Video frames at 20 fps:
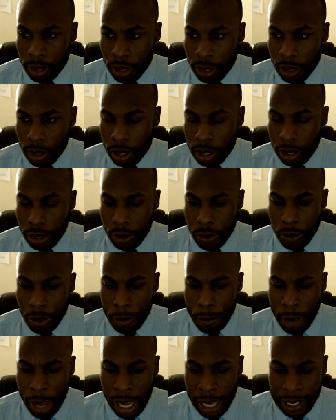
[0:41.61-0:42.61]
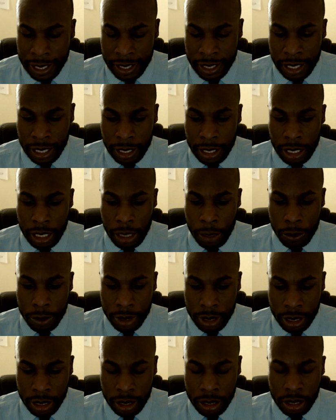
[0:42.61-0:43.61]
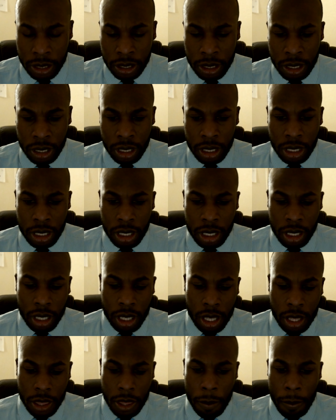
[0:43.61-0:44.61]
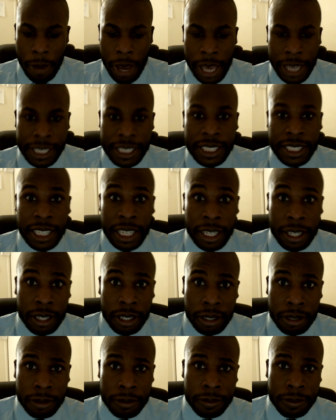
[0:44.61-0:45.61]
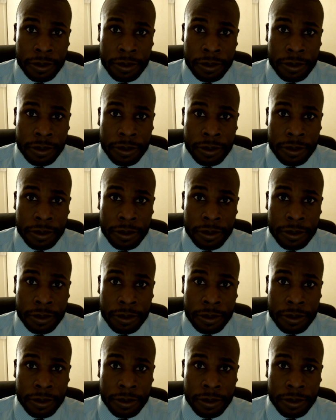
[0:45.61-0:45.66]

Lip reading: mindset that he was in, the mindset of